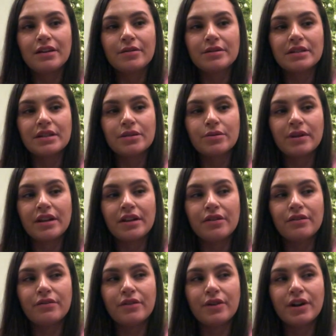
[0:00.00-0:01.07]
Or was
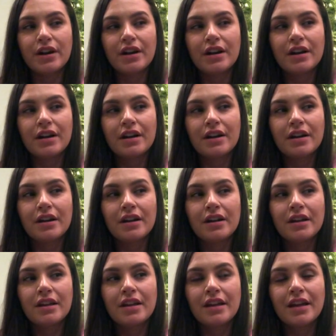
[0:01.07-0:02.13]
it
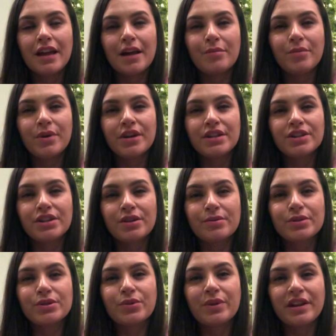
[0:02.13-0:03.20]
2004? I'm pretty sure it
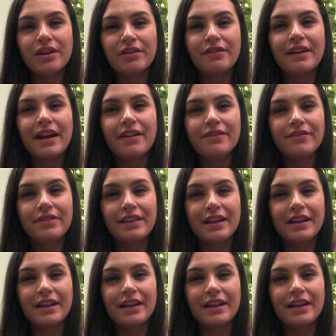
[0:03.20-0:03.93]
was 2005